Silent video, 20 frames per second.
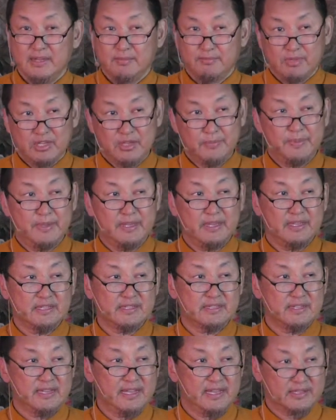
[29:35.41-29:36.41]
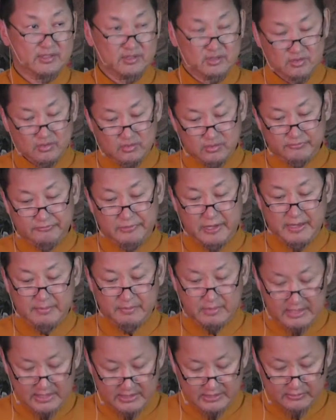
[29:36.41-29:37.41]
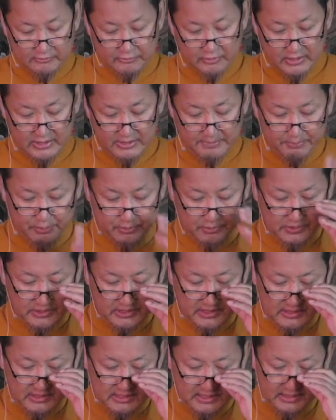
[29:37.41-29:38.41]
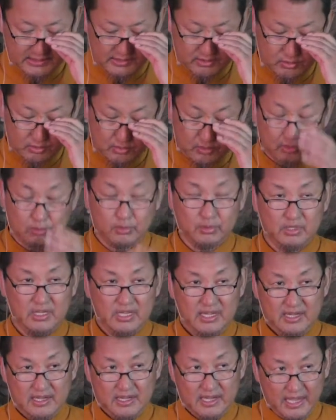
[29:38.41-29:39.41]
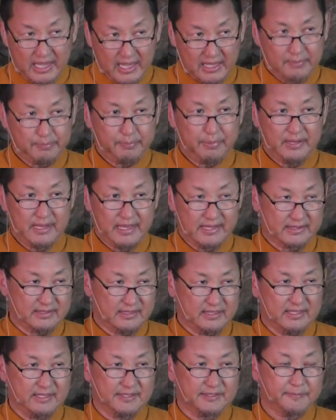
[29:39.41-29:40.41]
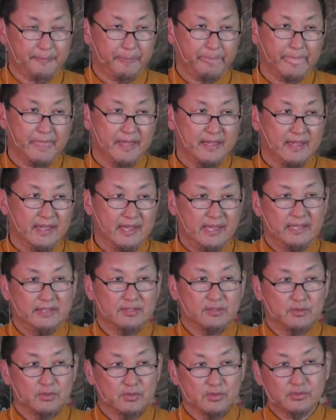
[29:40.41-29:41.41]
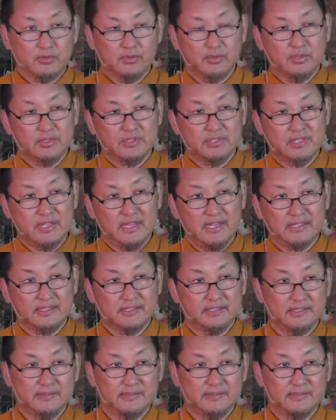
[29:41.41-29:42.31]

maybe it's like to families for important like to do help like this. And also it's like